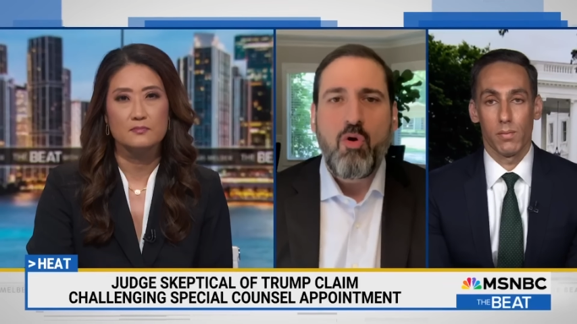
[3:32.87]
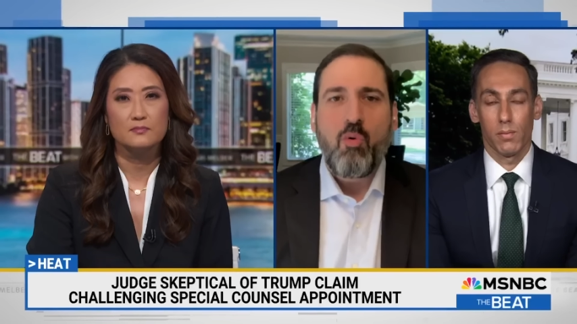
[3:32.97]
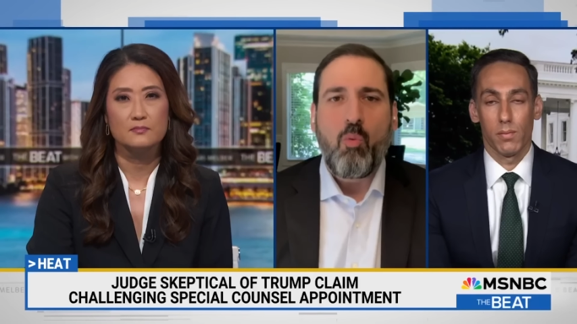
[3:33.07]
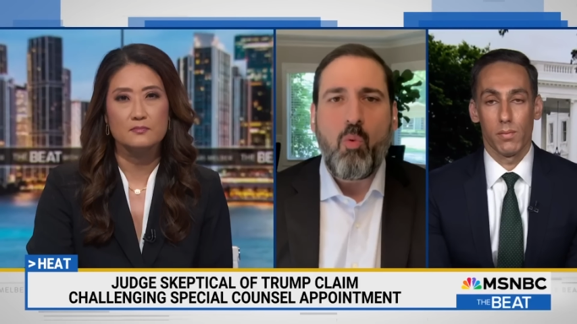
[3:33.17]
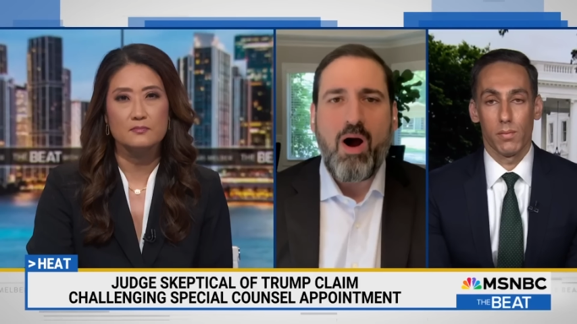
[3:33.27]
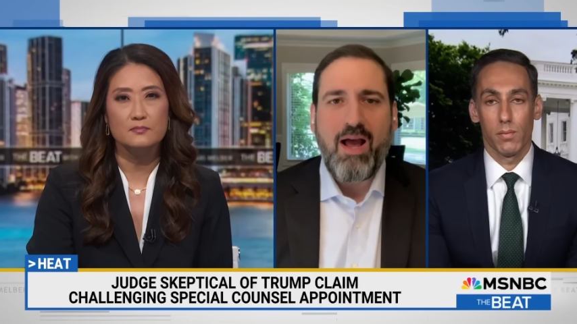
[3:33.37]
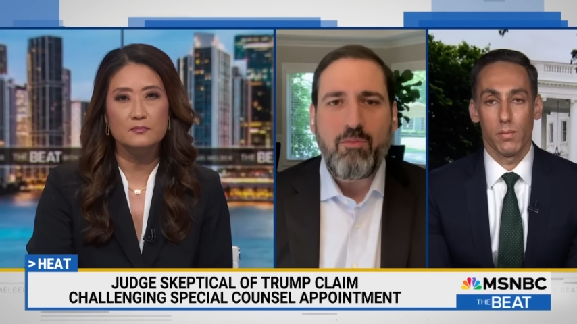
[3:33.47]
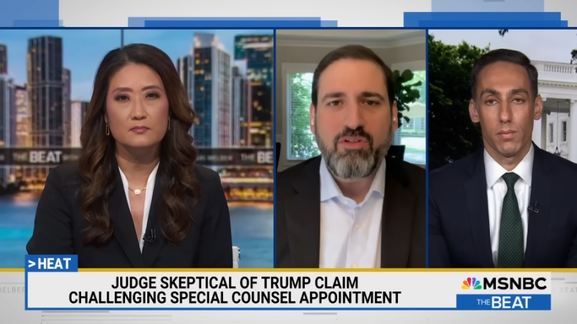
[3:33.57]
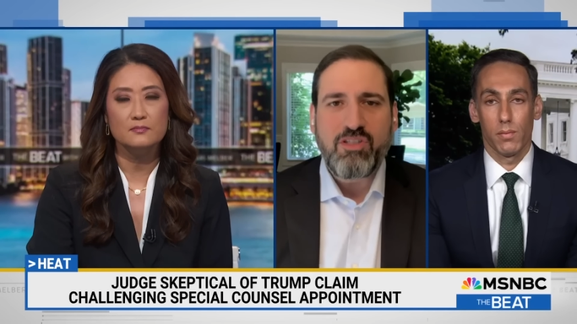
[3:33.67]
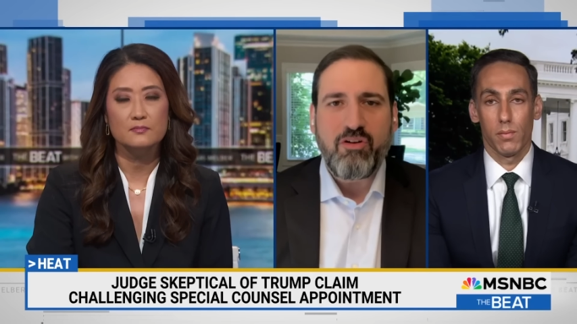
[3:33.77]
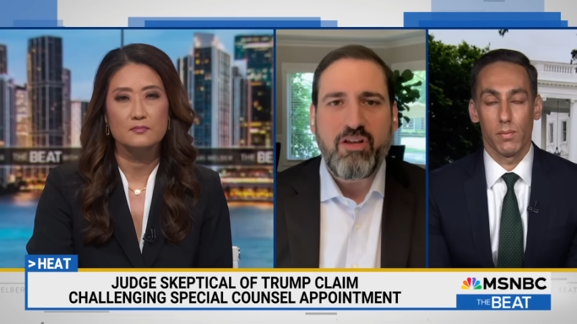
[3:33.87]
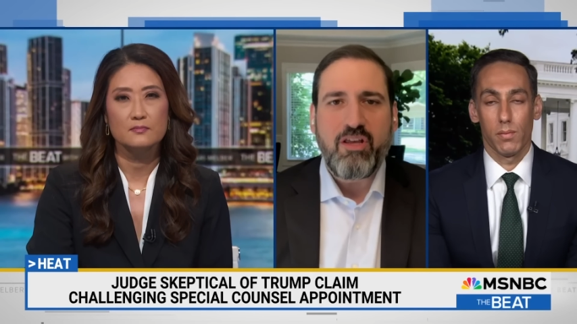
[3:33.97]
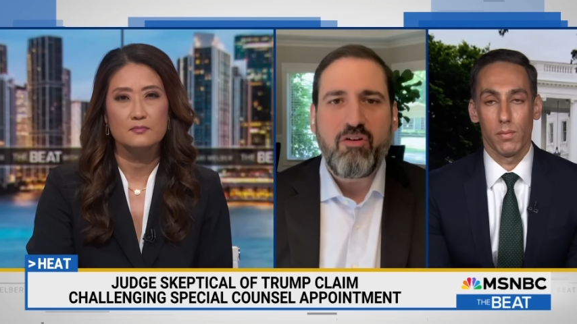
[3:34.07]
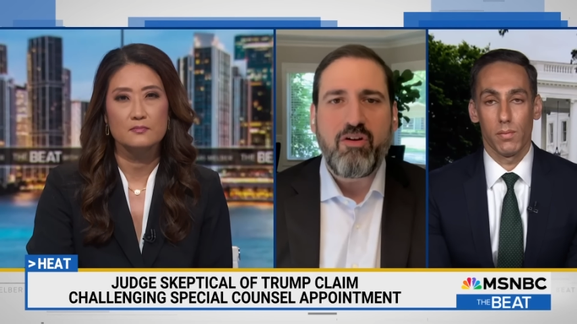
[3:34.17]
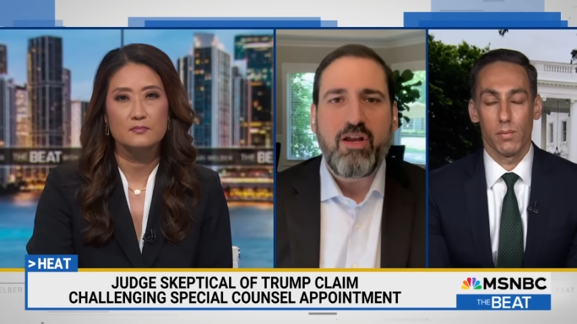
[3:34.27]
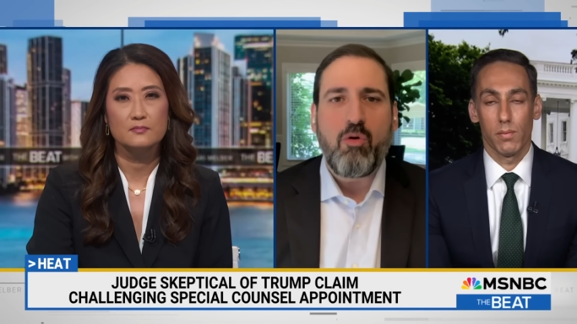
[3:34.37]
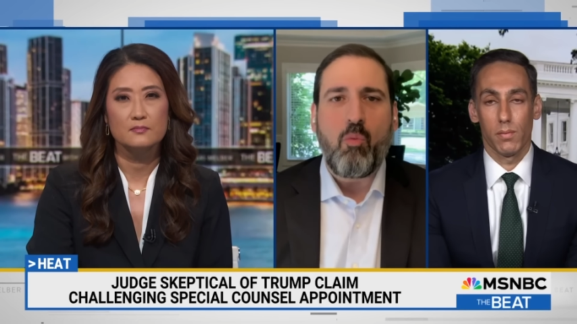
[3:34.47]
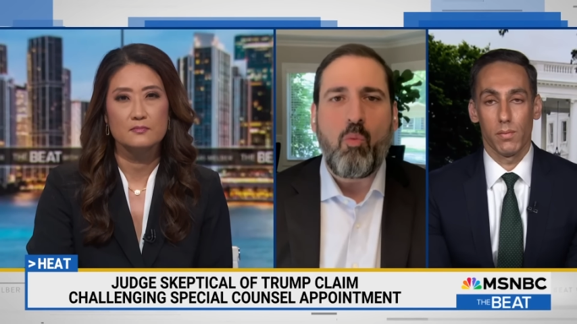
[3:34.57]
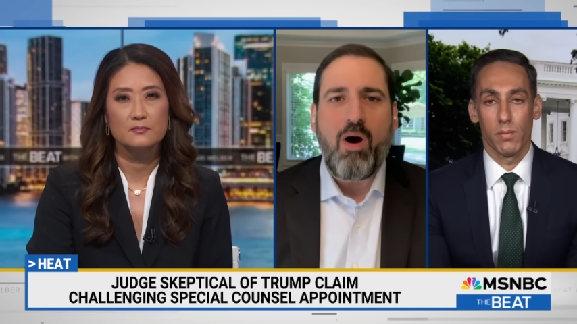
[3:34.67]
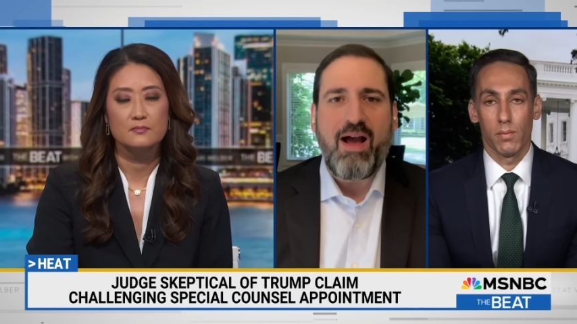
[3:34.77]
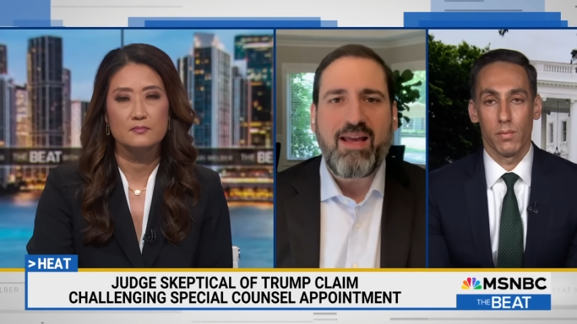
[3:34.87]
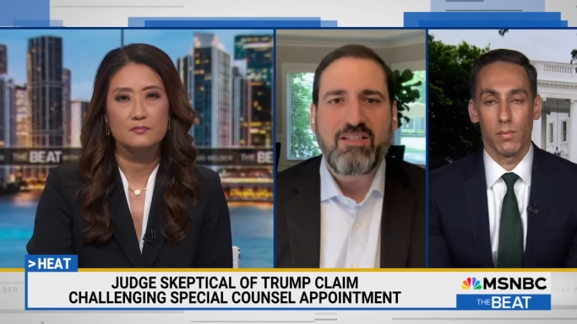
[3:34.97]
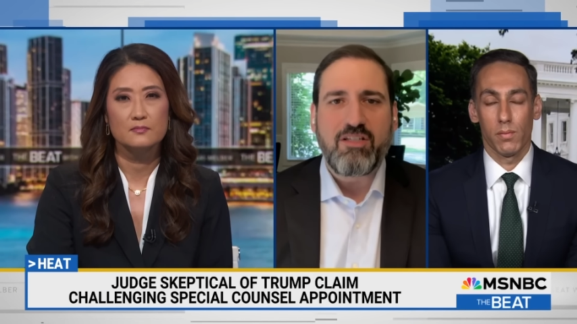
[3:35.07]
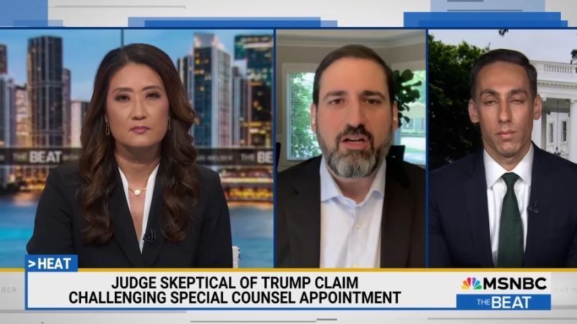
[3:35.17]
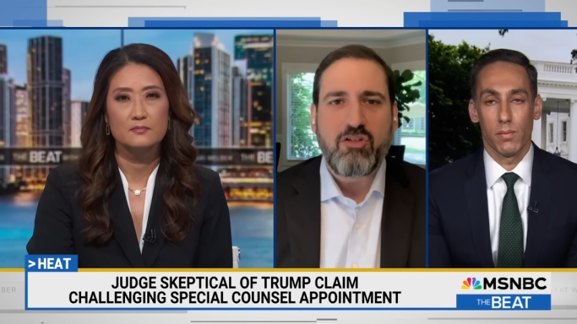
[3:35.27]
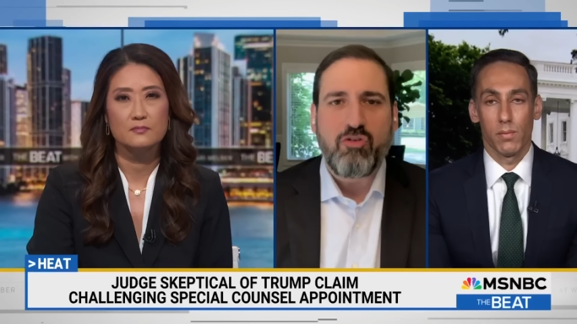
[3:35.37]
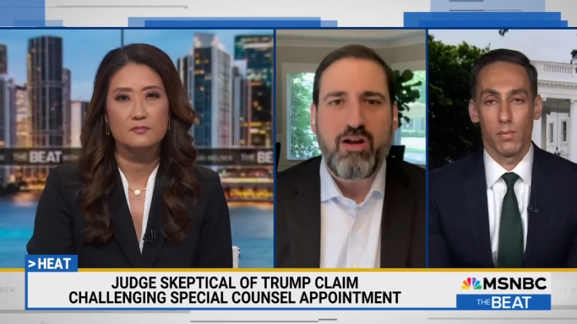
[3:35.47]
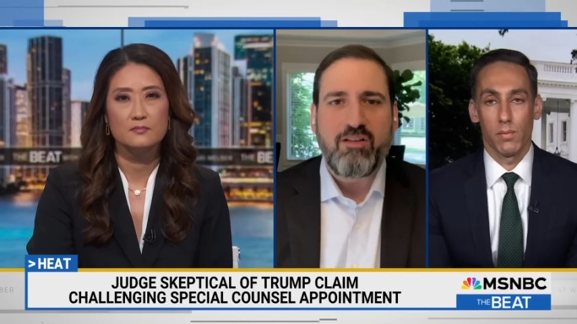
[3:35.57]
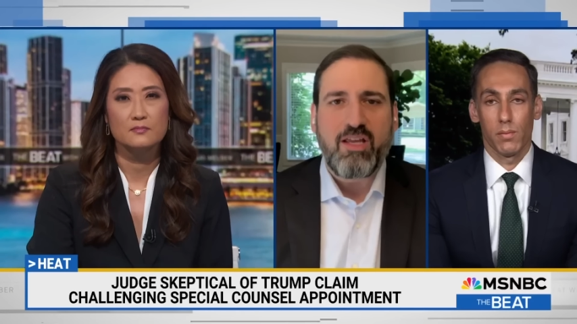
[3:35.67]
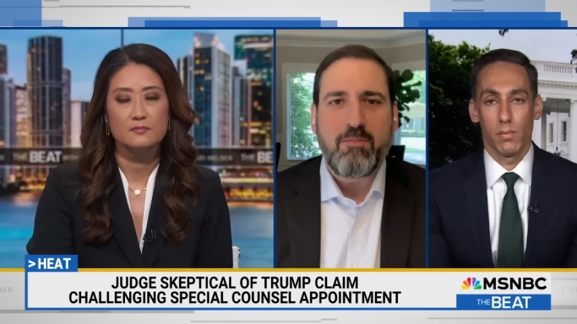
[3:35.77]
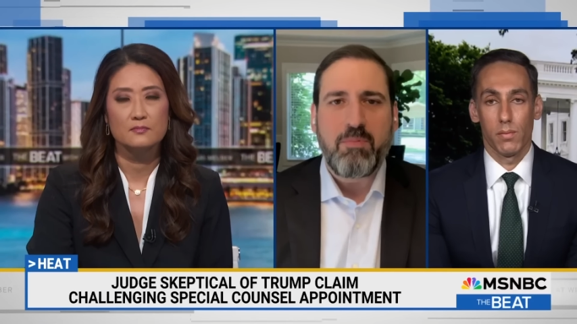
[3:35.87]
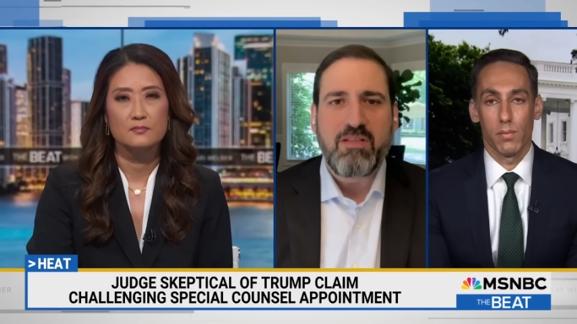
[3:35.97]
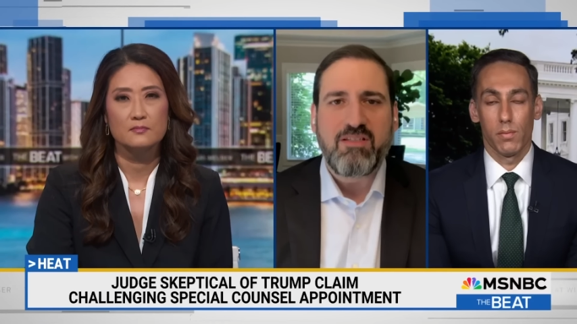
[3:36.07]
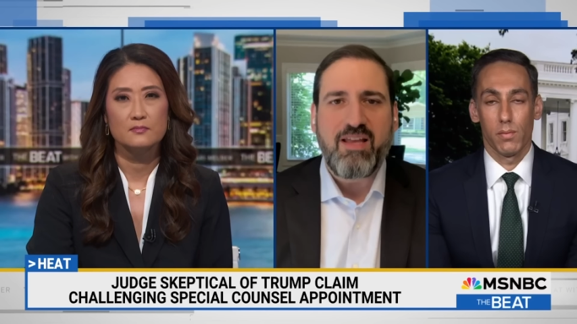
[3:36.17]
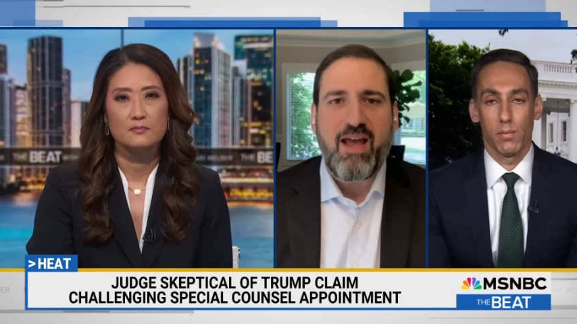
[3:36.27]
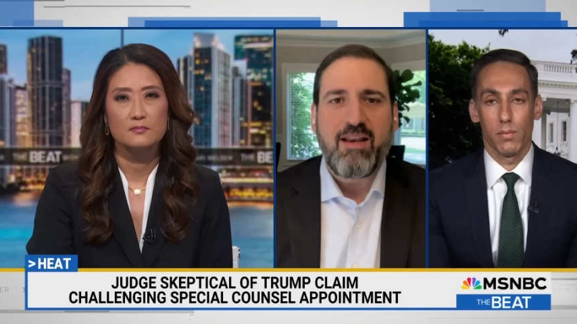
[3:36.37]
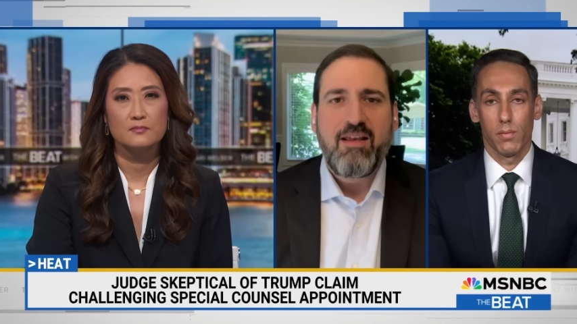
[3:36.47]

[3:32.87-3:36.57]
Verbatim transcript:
Speaker 1: Why was there a hearing? Why hasn't a trial date been set?